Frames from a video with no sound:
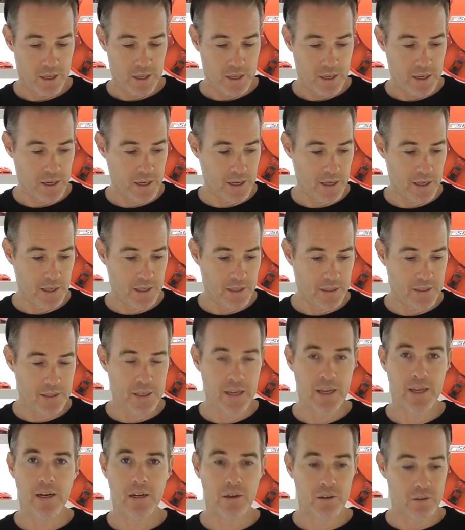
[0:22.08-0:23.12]
Uh,
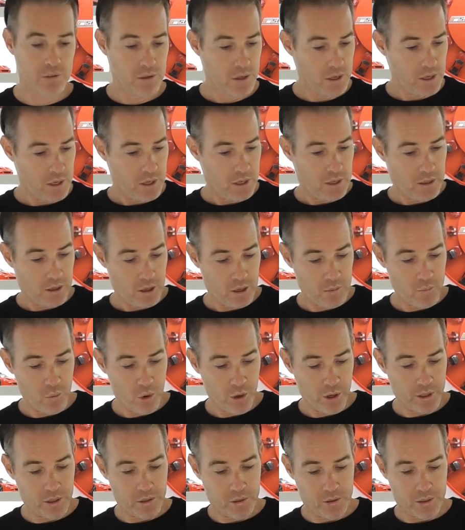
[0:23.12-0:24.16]
now I'm
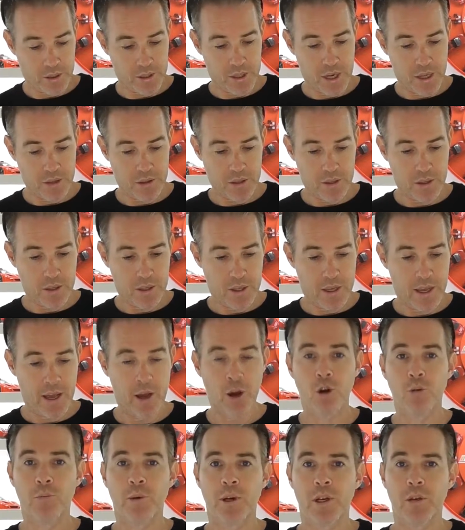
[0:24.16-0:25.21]
working on another
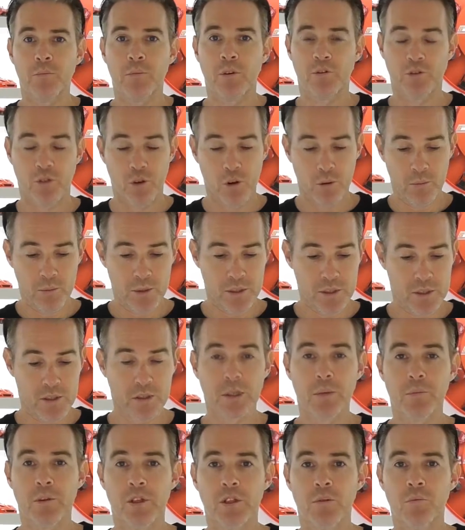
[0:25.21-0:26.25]
LB Performance
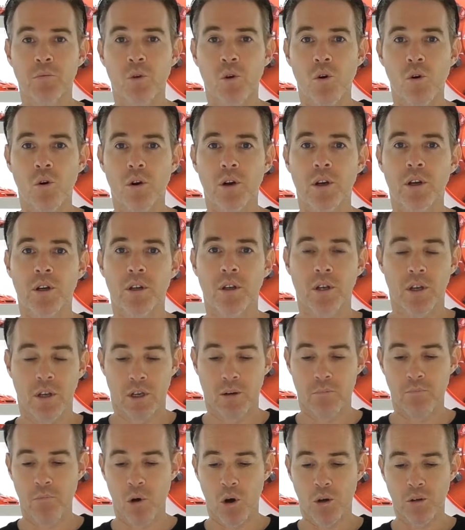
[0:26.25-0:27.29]
Liberty Walk
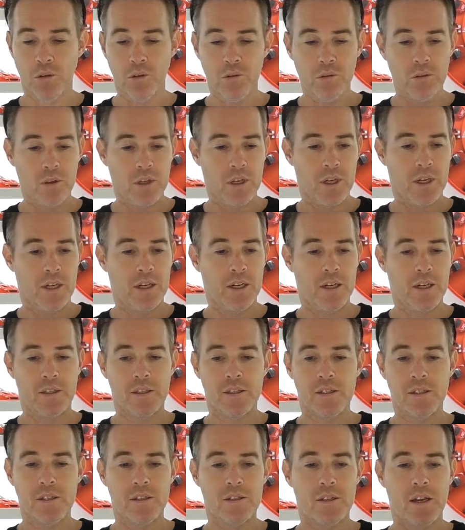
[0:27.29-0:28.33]
model. Uh,
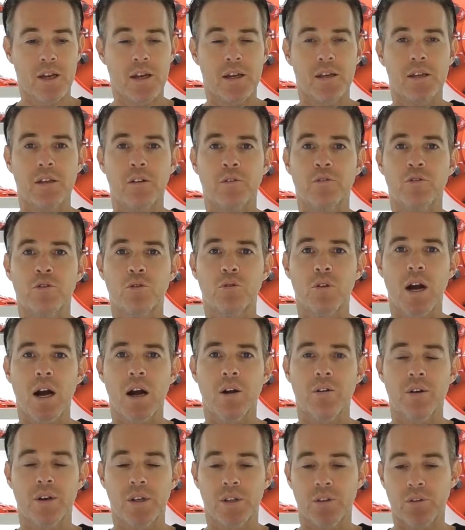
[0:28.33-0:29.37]
this is a
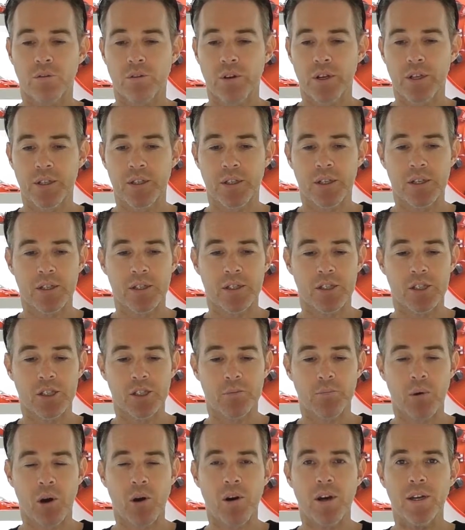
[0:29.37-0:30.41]
Ferrari 360
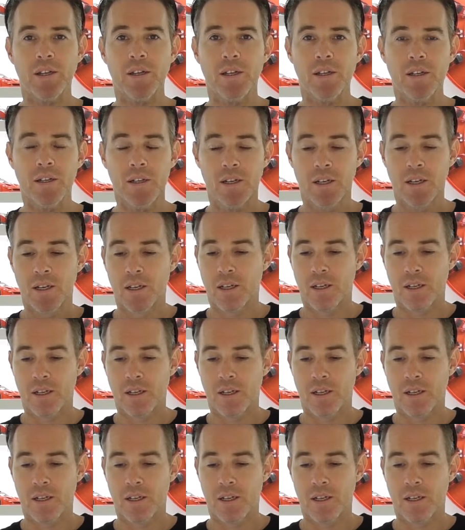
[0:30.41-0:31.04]
Spider.